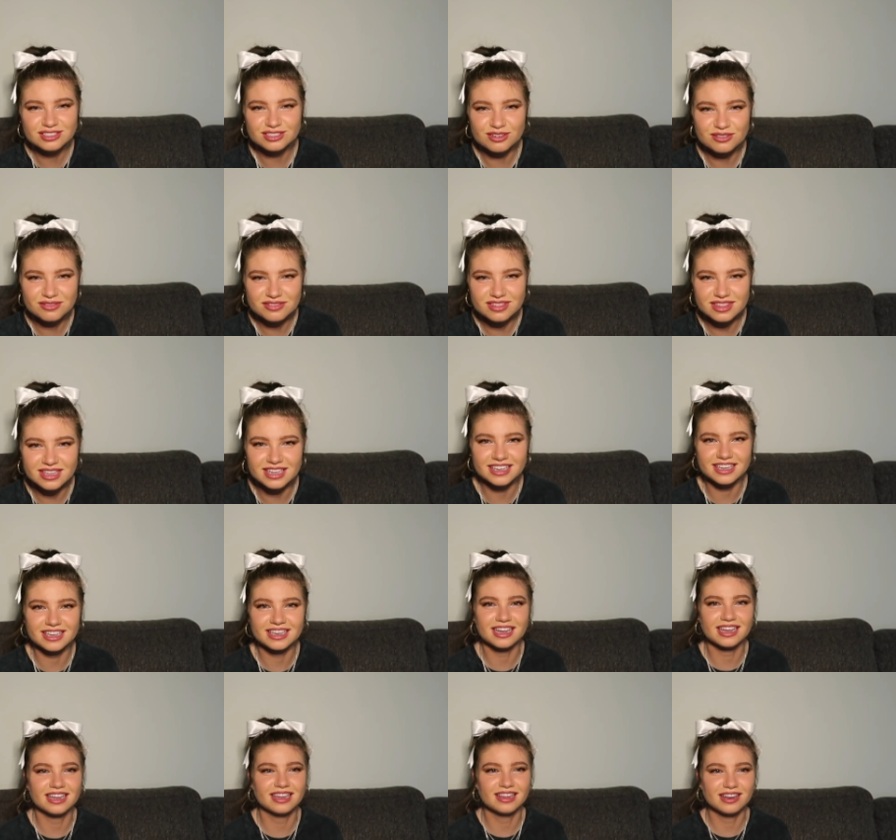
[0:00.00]
overthinking
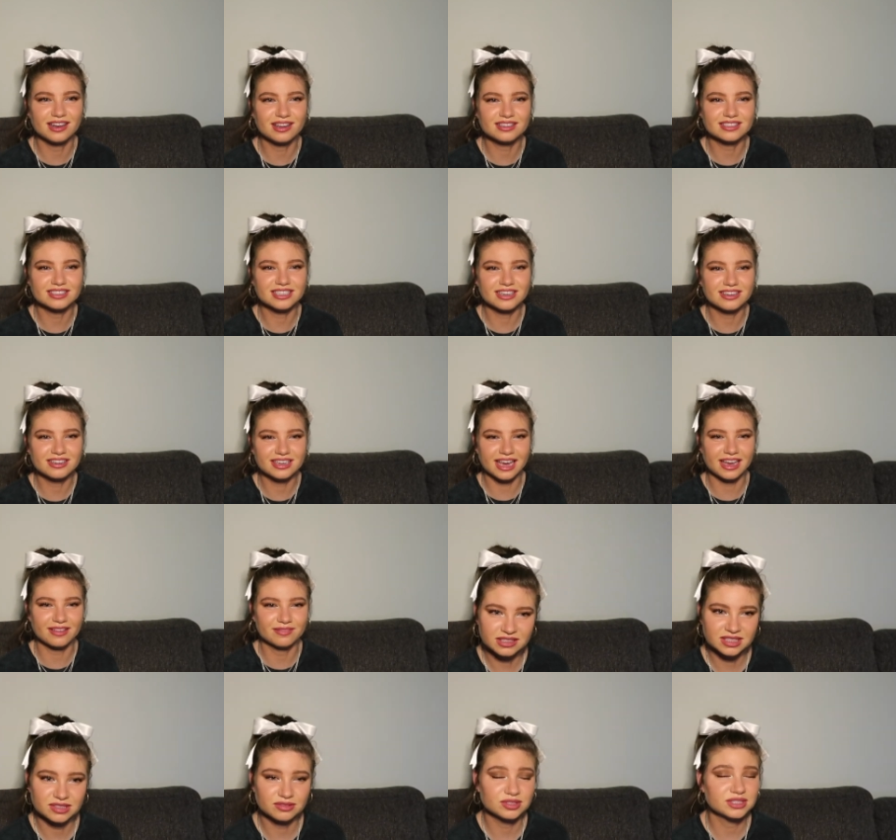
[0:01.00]
it. I was like, okay.
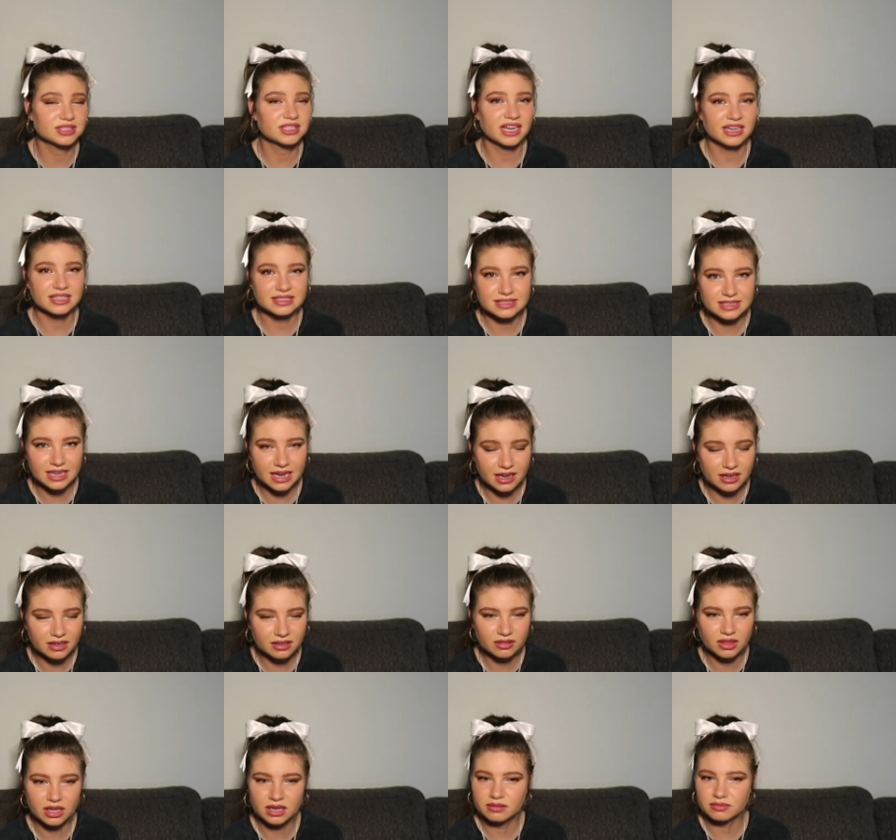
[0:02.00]
So it was the next
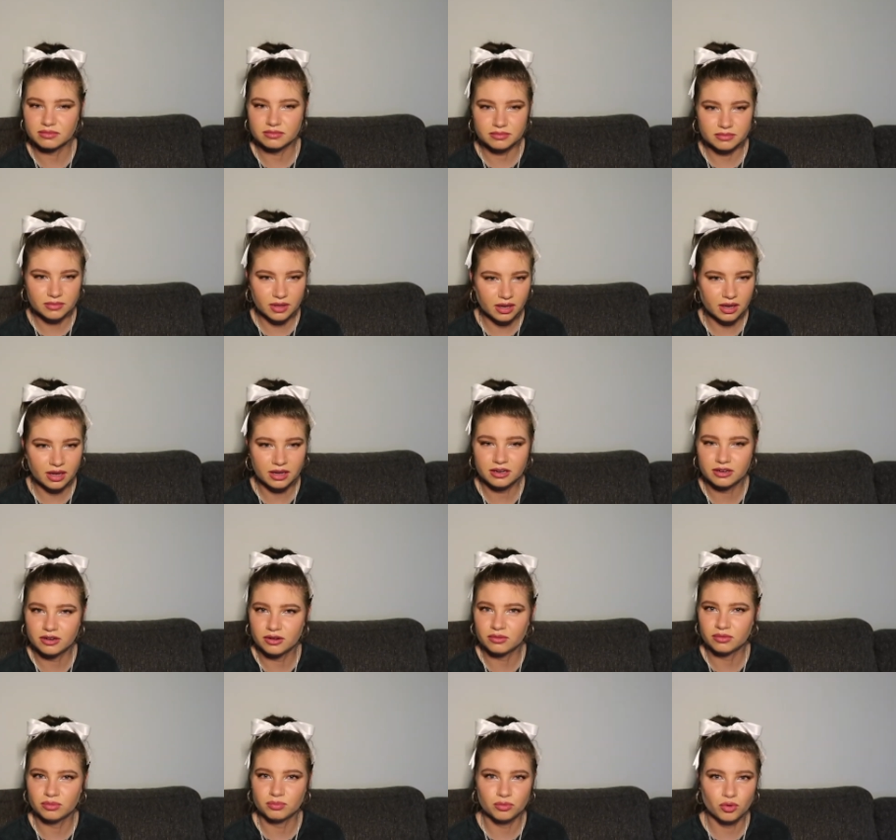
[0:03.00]
day, like I don't
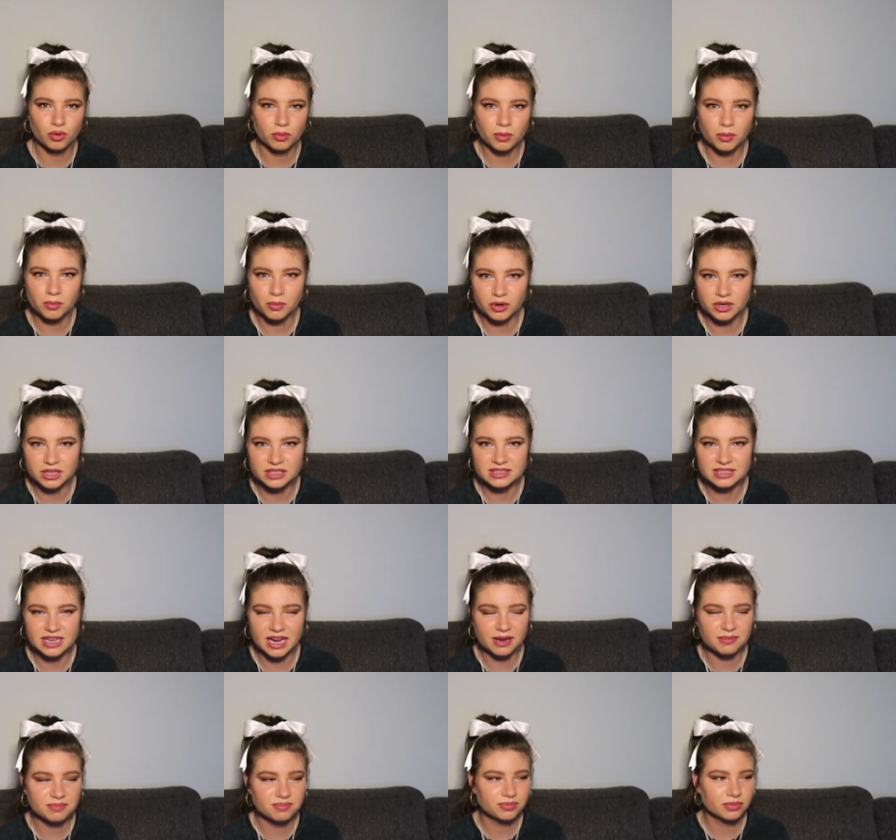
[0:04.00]
know, normal morning
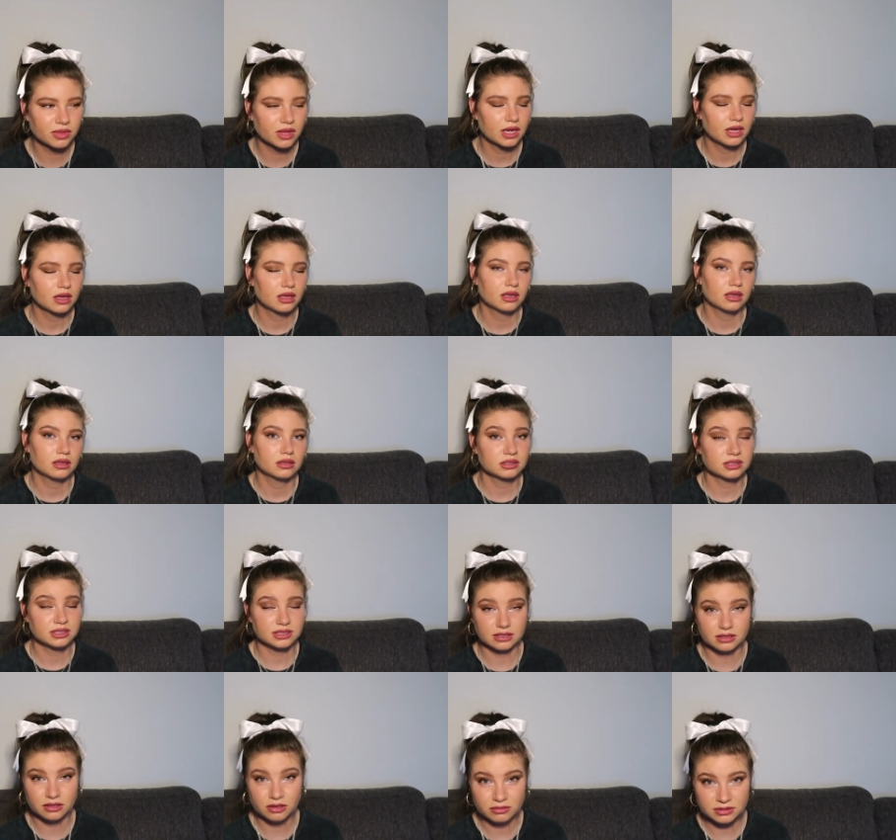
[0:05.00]
time.
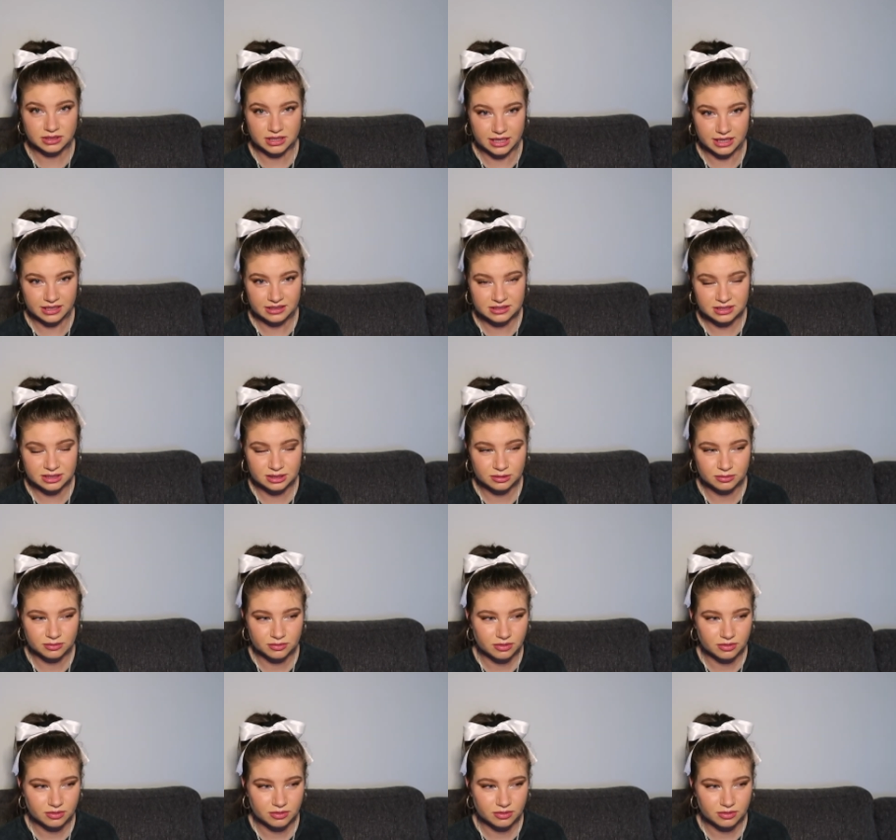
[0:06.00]
Still no text.